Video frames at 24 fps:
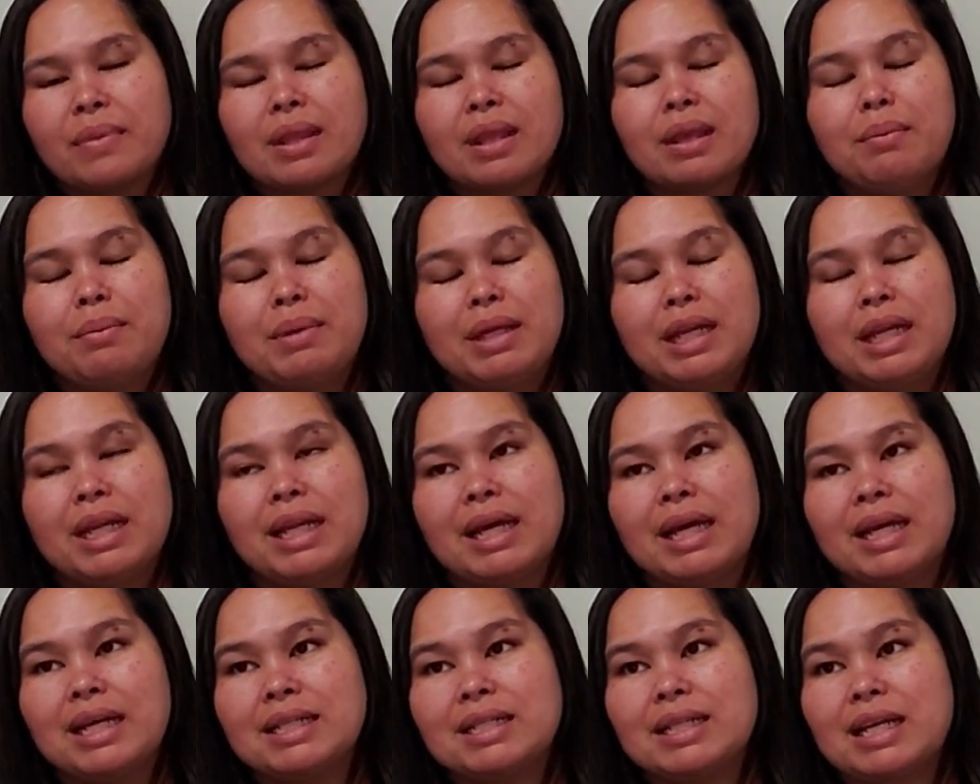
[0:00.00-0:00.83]
Meaning,
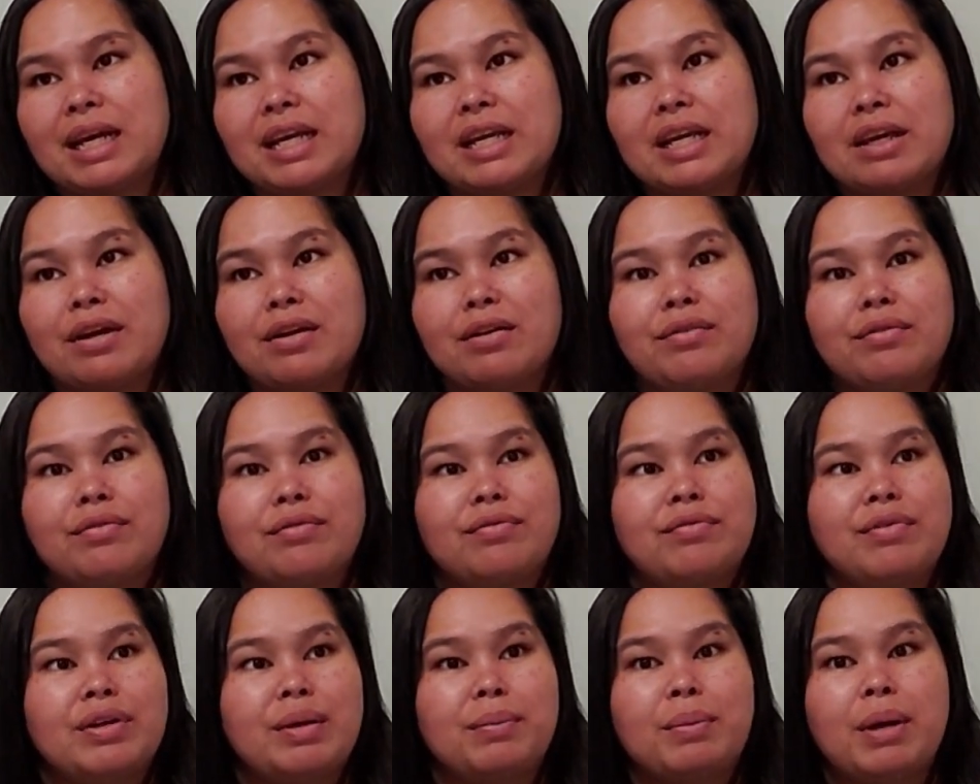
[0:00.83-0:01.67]
like, did I give
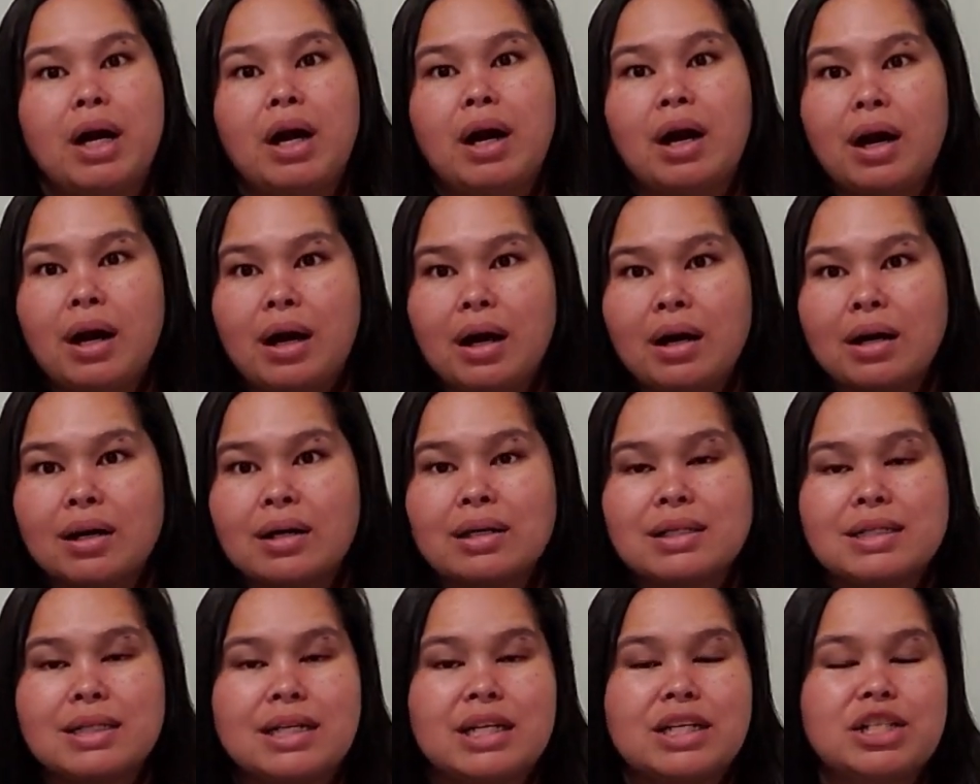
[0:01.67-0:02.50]
him a
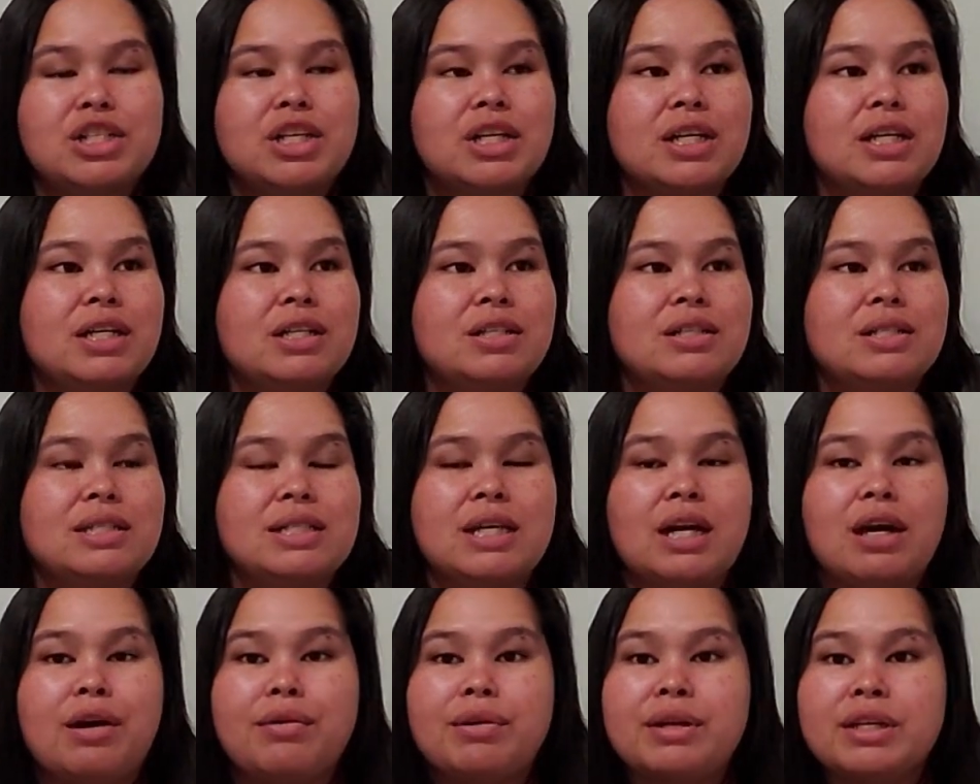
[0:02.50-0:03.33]
hug? Did I check in to see
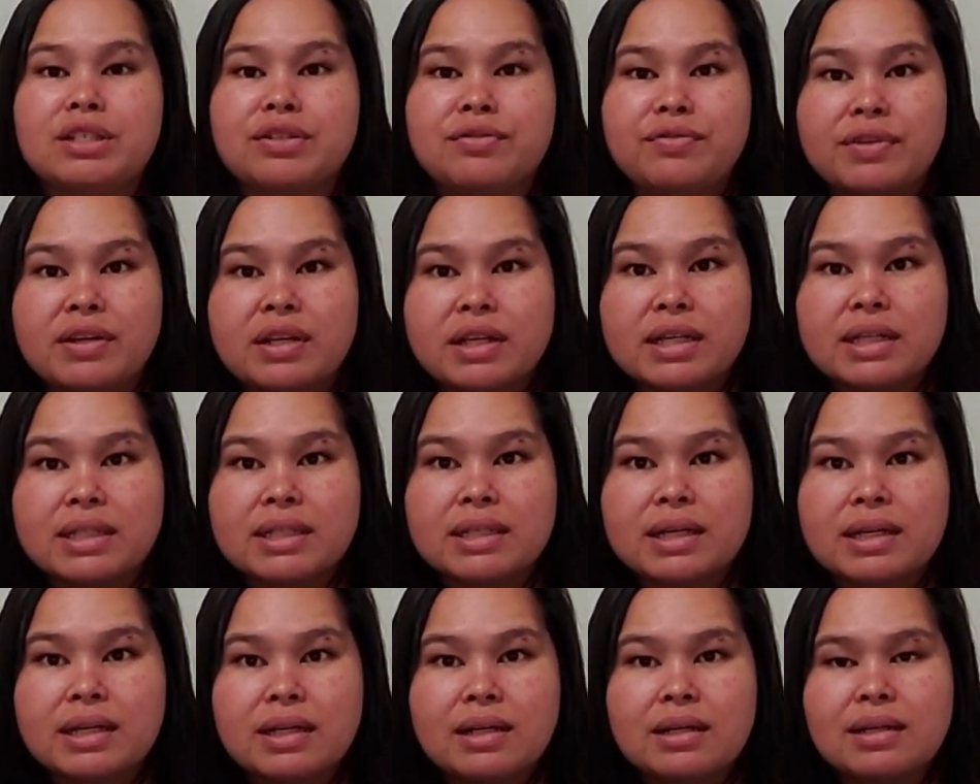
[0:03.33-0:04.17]
how his feelings
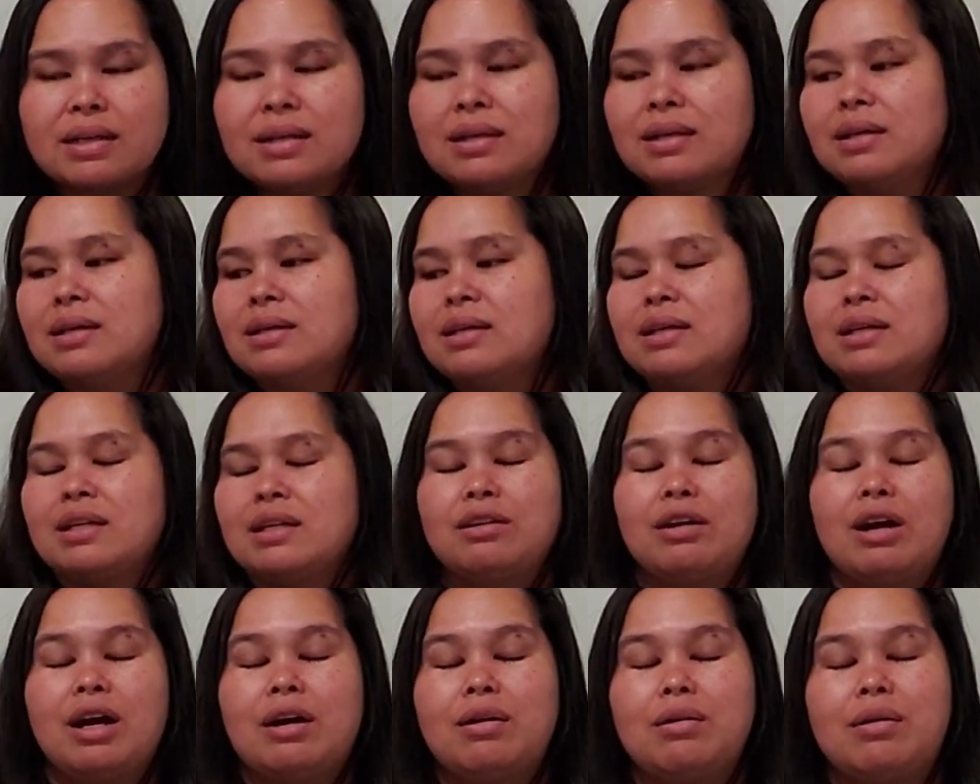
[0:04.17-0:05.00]
done? You know,
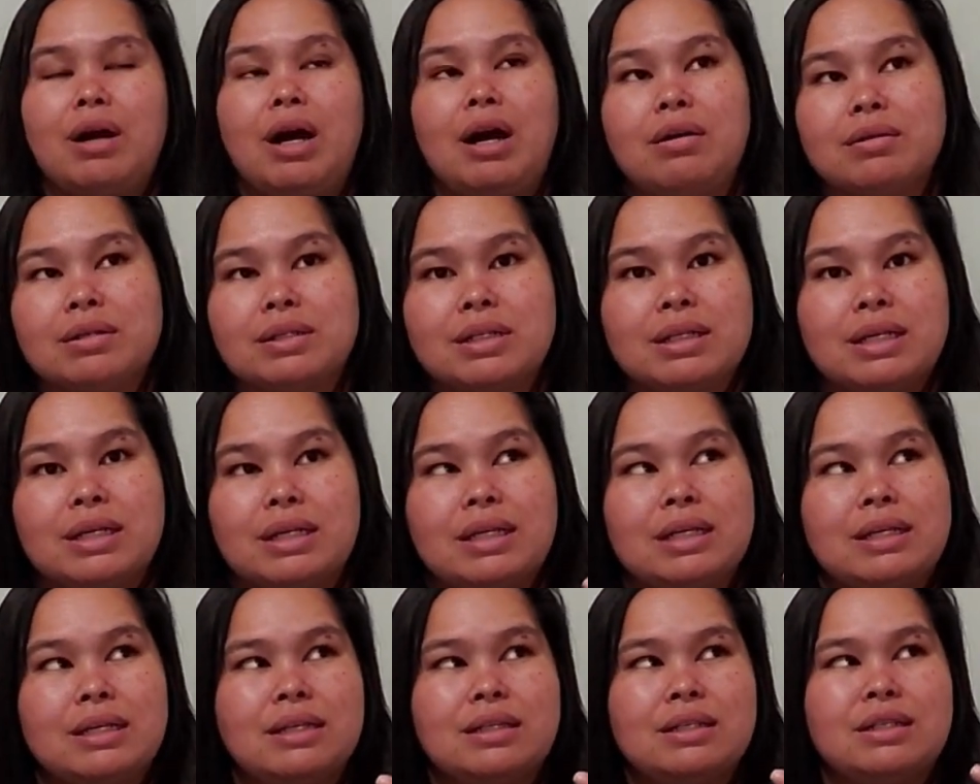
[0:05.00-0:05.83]
how
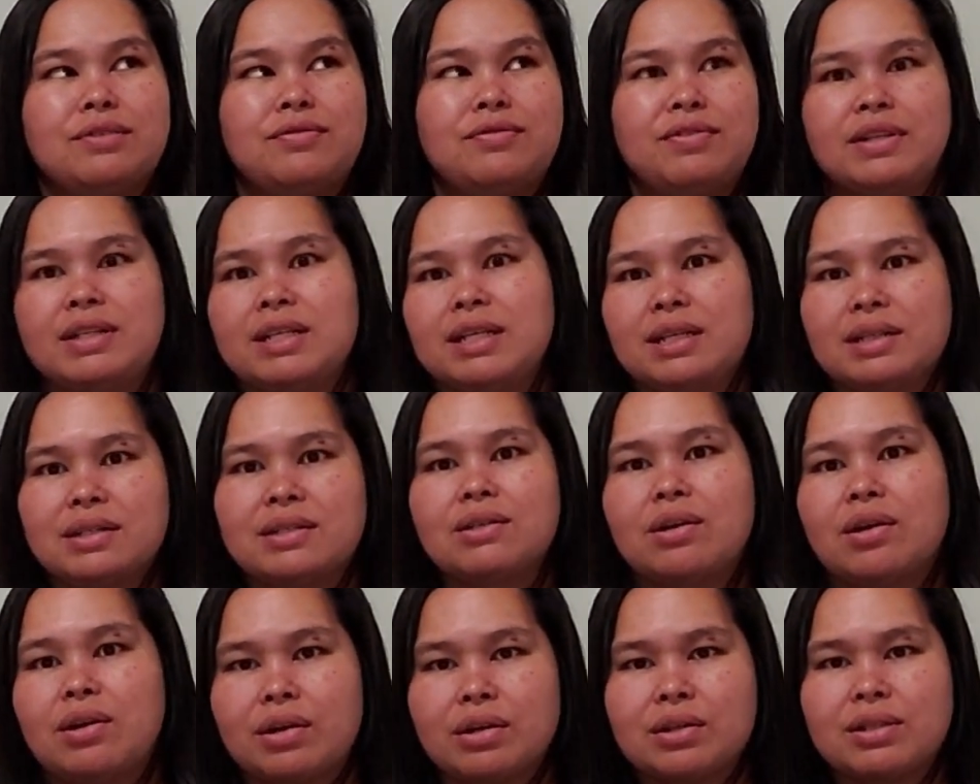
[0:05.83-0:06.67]
his feelings
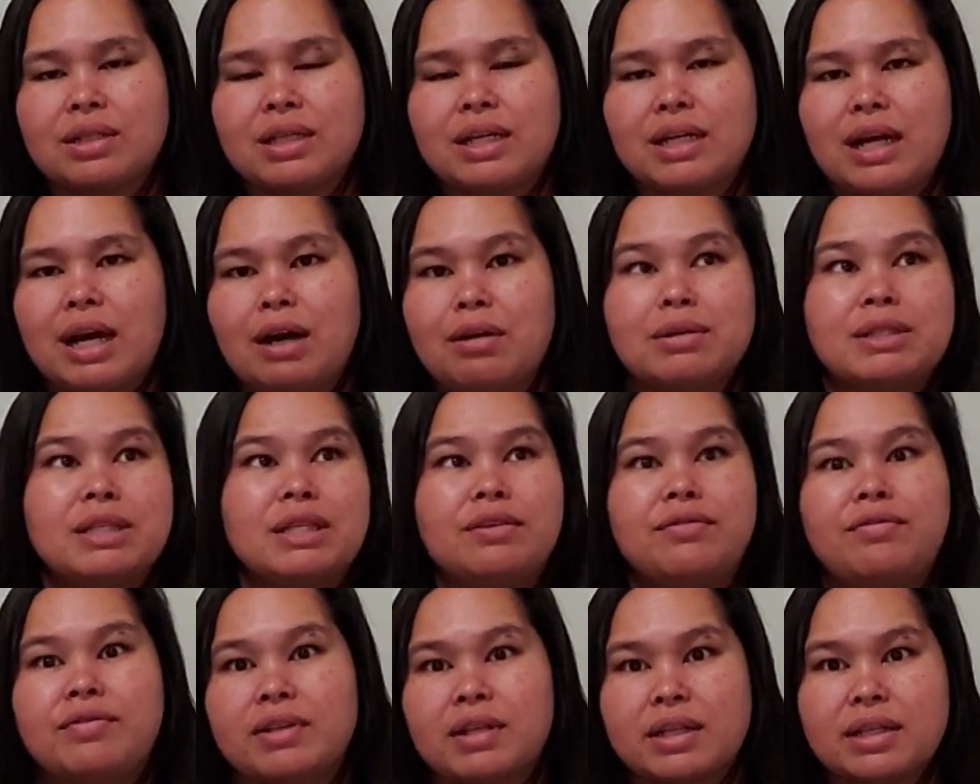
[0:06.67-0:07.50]
are today. How is
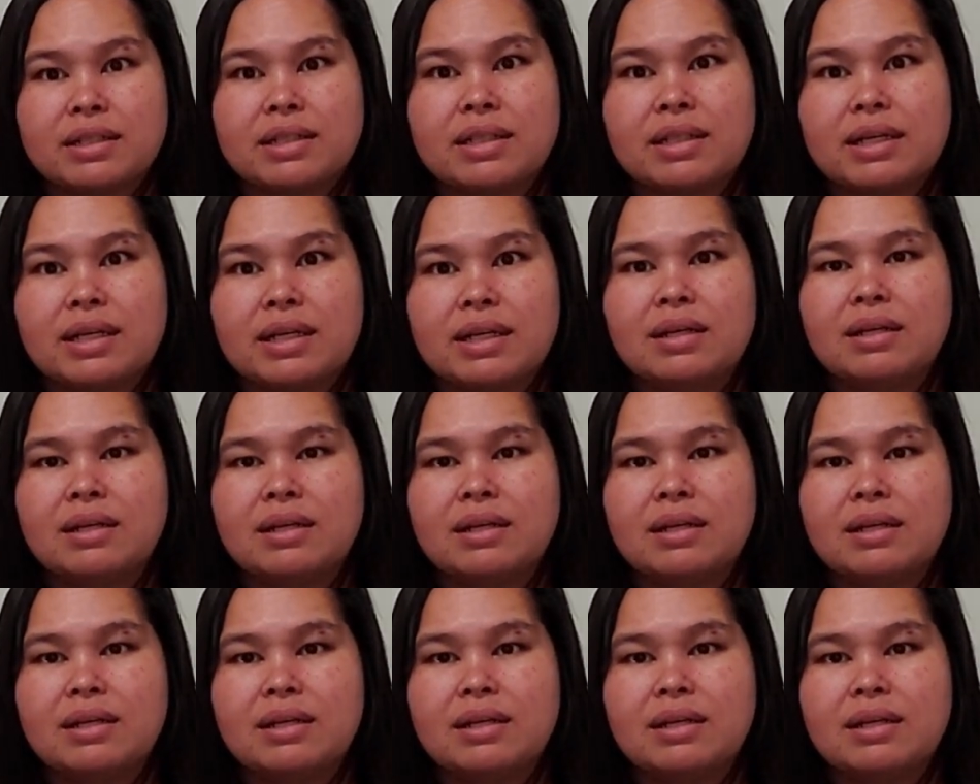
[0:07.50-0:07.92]
he feeling today?